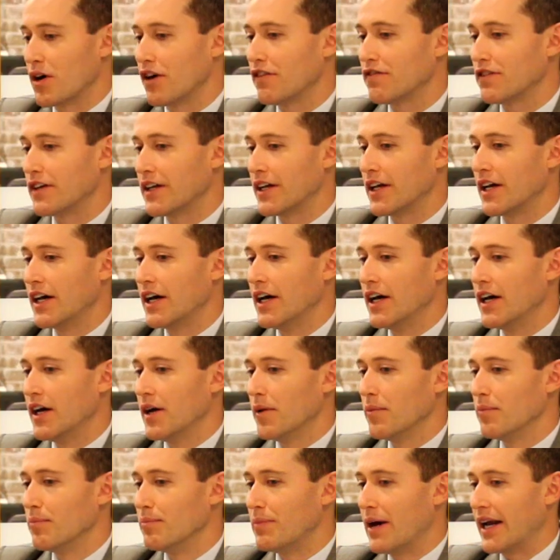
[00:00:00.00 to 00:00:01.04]
profit.
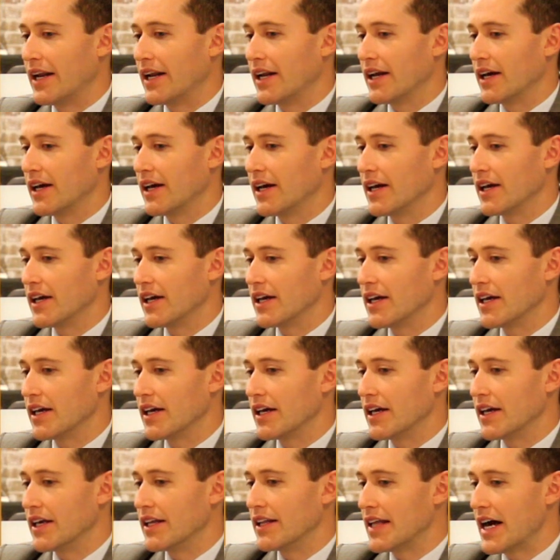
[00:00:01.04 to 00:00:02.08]
But
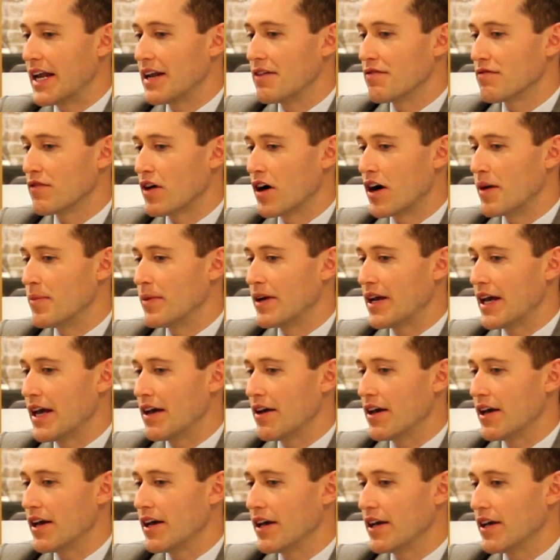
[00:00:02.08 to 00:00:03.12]
in that environment,
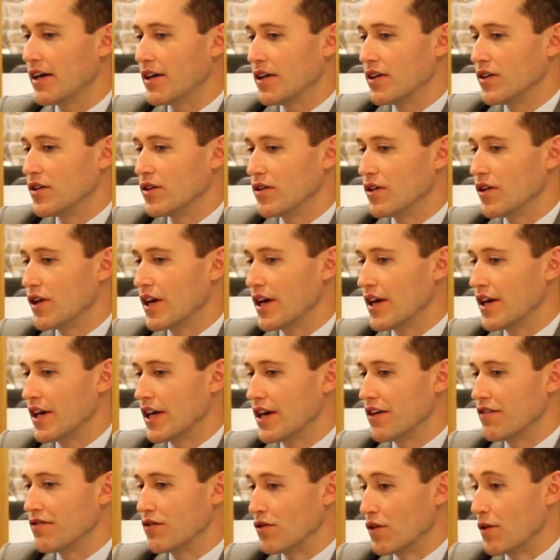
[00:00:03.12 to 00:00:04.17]

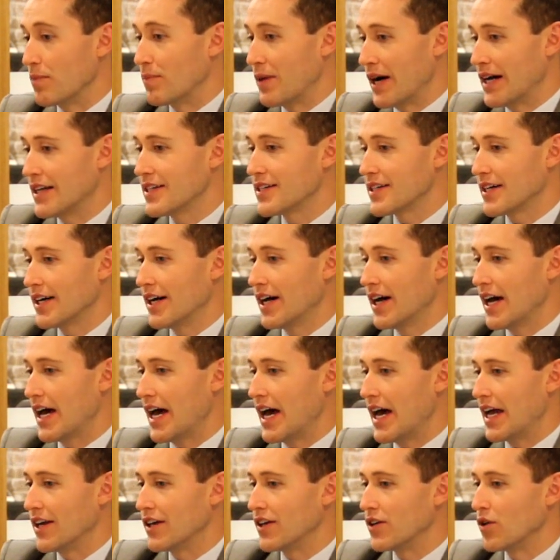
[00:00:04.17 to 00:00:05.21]
if you're a punter
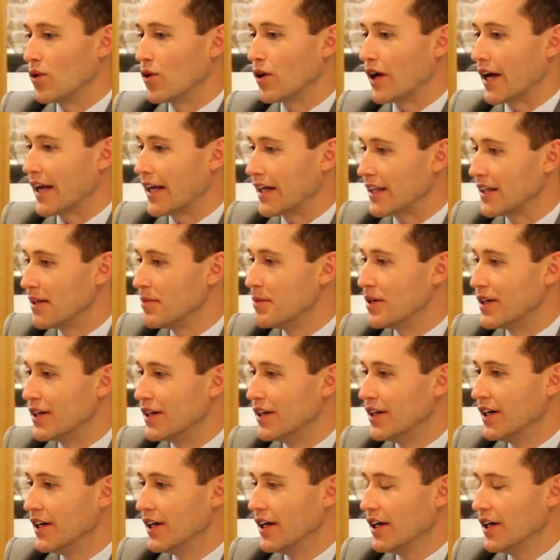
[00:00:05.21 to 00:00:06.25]
and you're getting
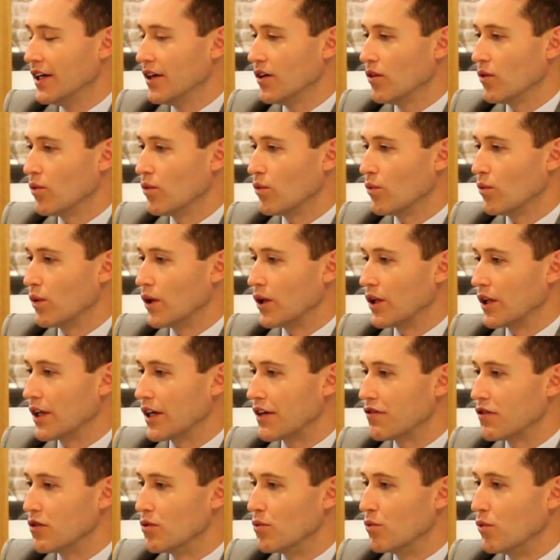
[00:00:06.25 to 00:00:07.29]
limited, well,
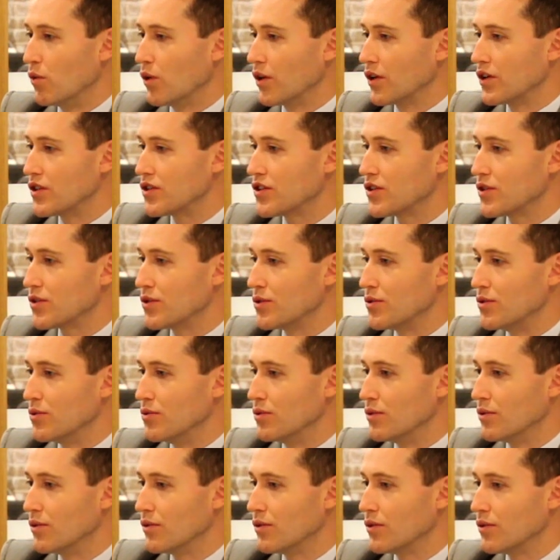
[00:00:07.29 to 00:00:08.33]
if you want
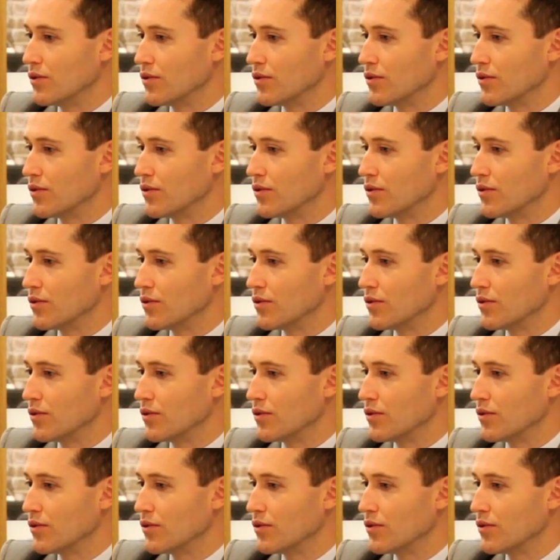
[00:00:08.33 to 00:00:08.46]
to